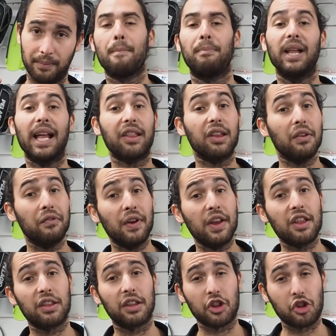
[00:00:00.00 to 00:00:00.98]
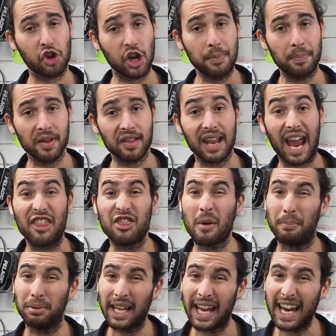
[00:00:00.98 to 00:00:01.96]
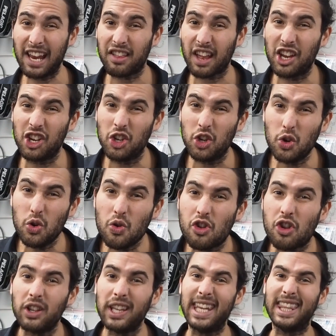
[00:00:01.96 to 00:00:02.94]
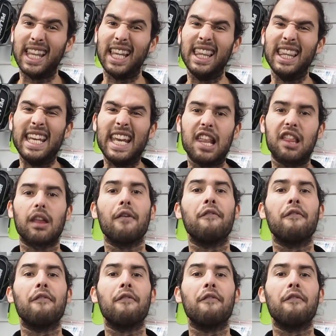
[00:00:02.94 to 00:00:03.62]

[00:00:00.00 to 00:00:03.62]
Plastic fins are the cheapest and the blades are usually the least